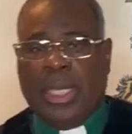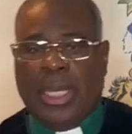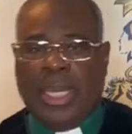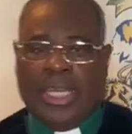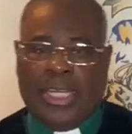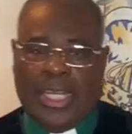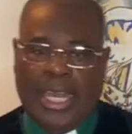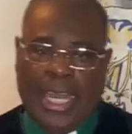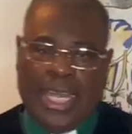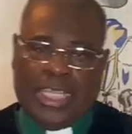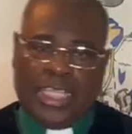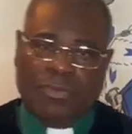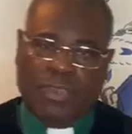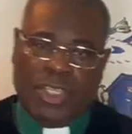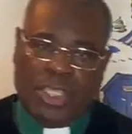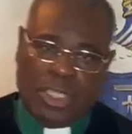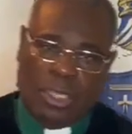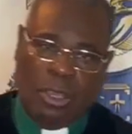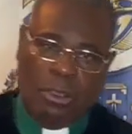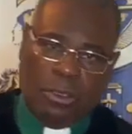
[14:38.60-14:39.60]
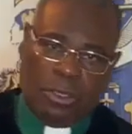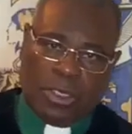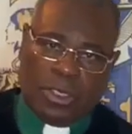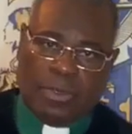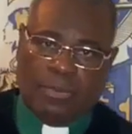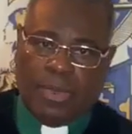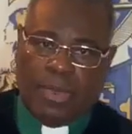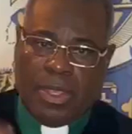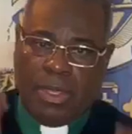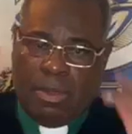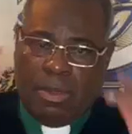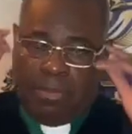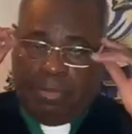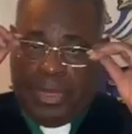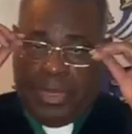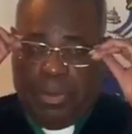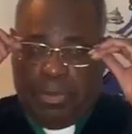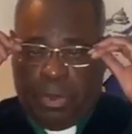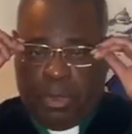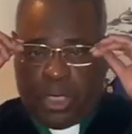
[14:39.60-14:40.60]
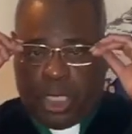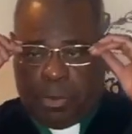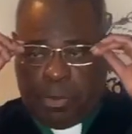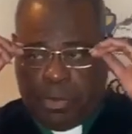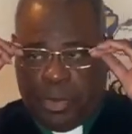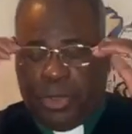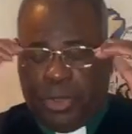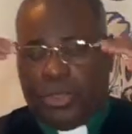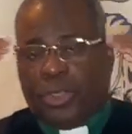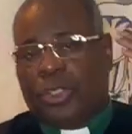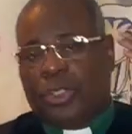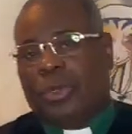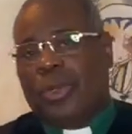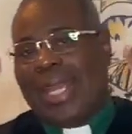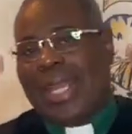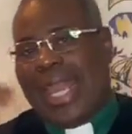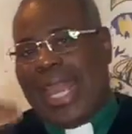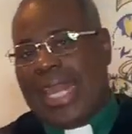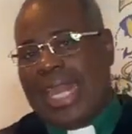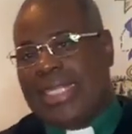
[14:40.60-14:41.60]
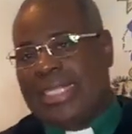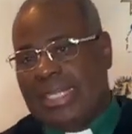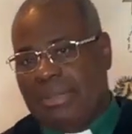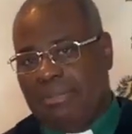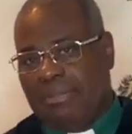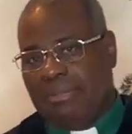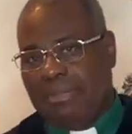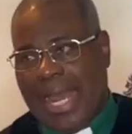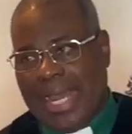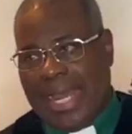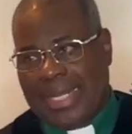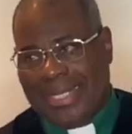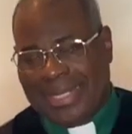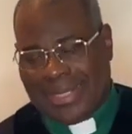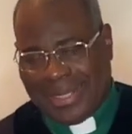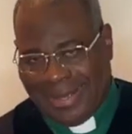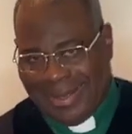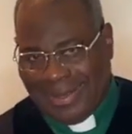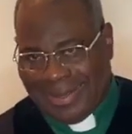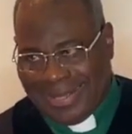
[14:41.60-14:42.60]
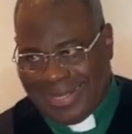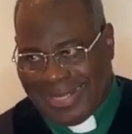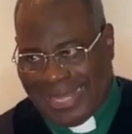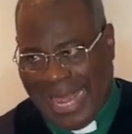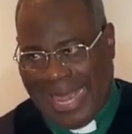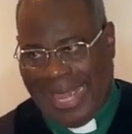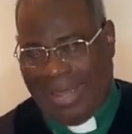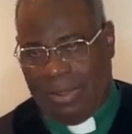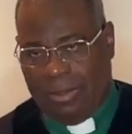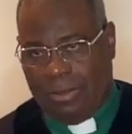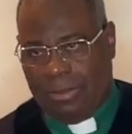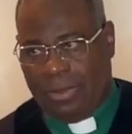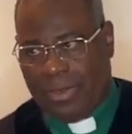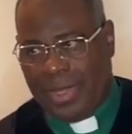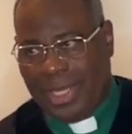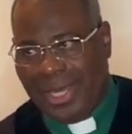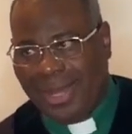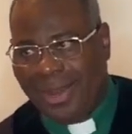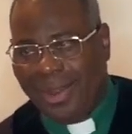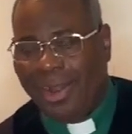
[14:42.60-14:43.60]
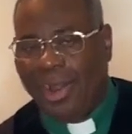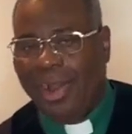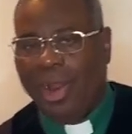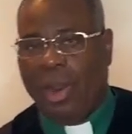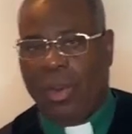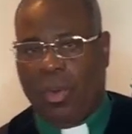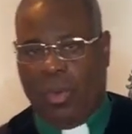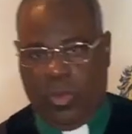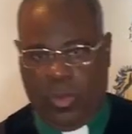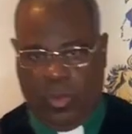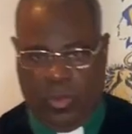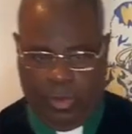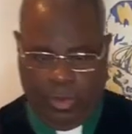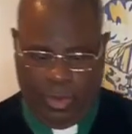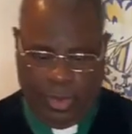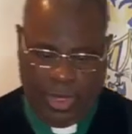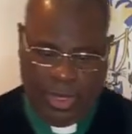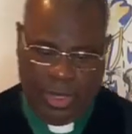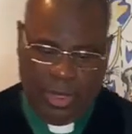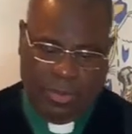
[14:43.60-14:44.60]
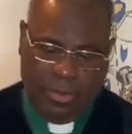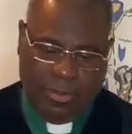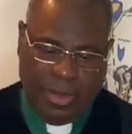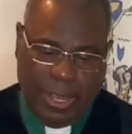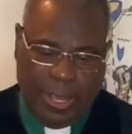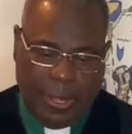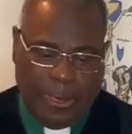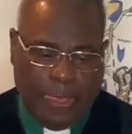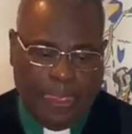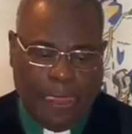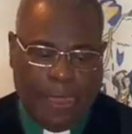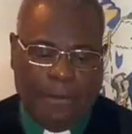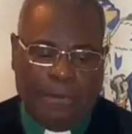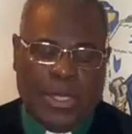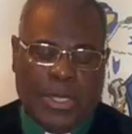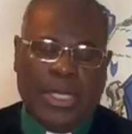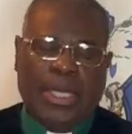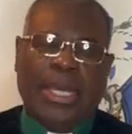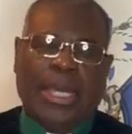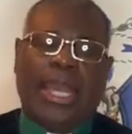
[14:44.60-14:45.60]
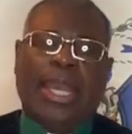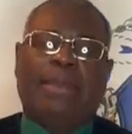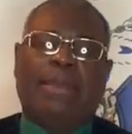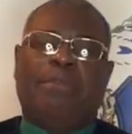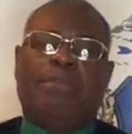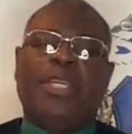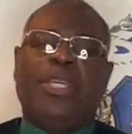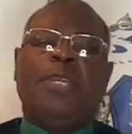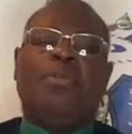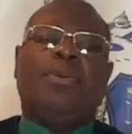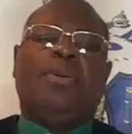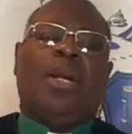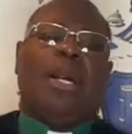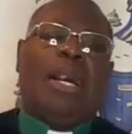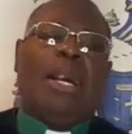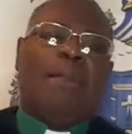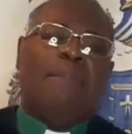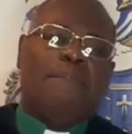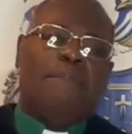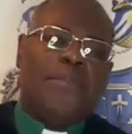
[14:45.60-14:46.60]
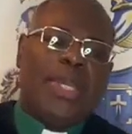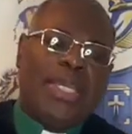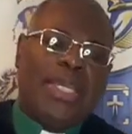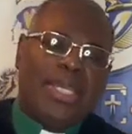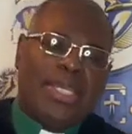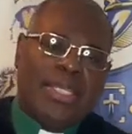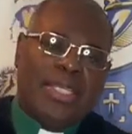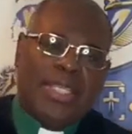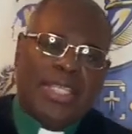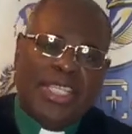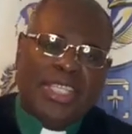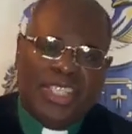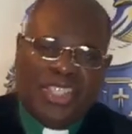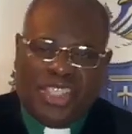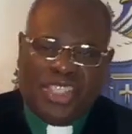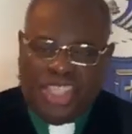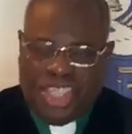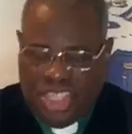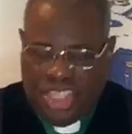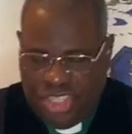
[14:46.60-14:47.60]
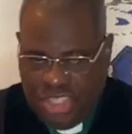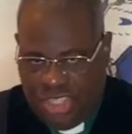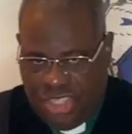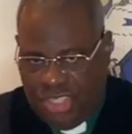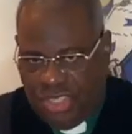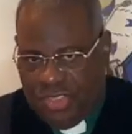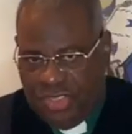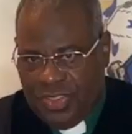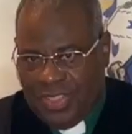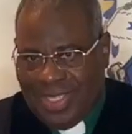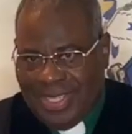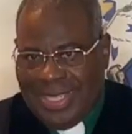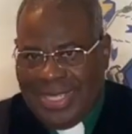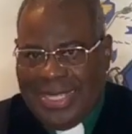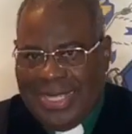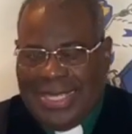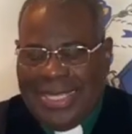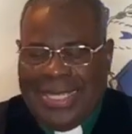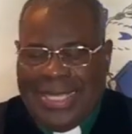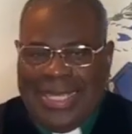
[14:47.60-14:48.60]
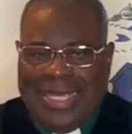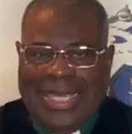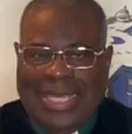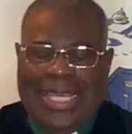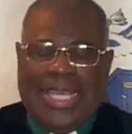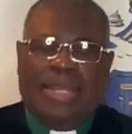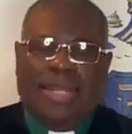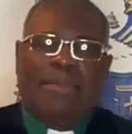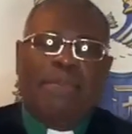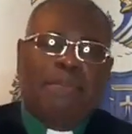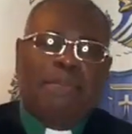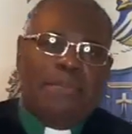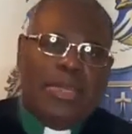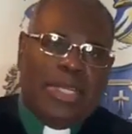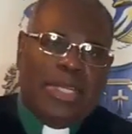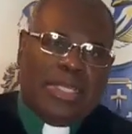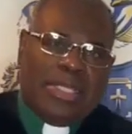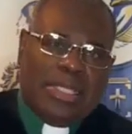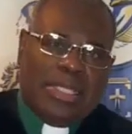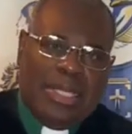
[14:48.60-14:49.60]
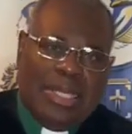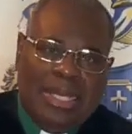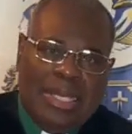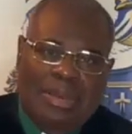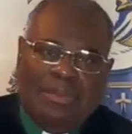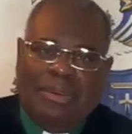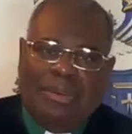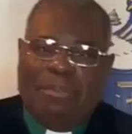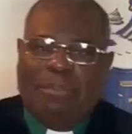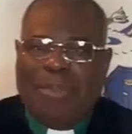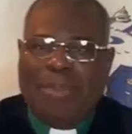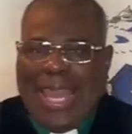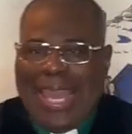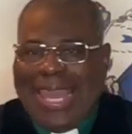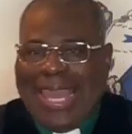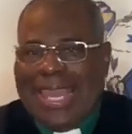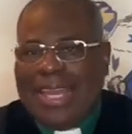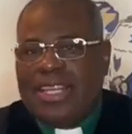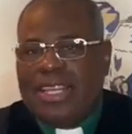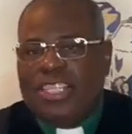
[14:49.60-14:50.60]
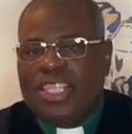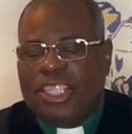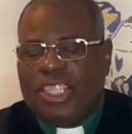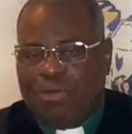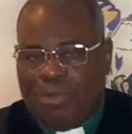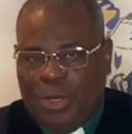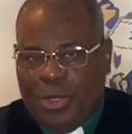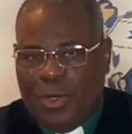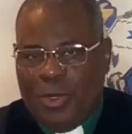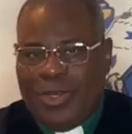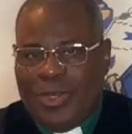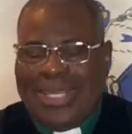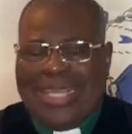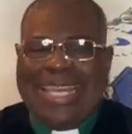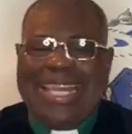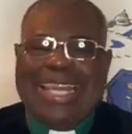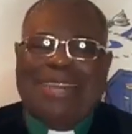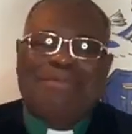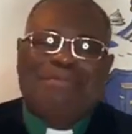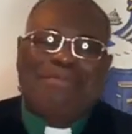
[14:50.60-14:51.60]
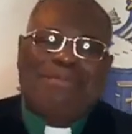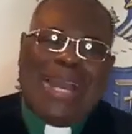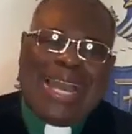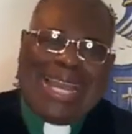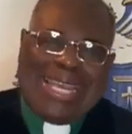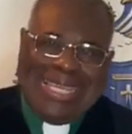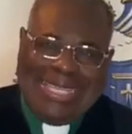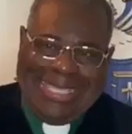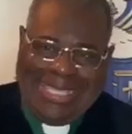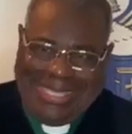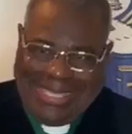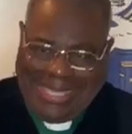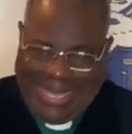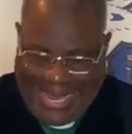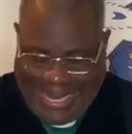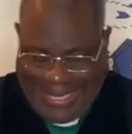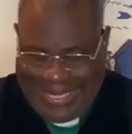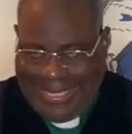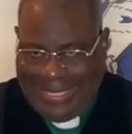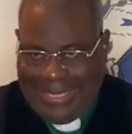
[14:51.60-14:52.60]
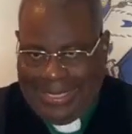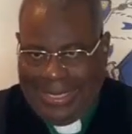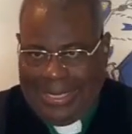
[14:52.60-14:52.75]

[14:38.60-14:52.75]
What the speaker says: And as a result, people's spiritual antibodies are down, they are low, right? And people are making decisions in the midst of a bad spirit and mindset,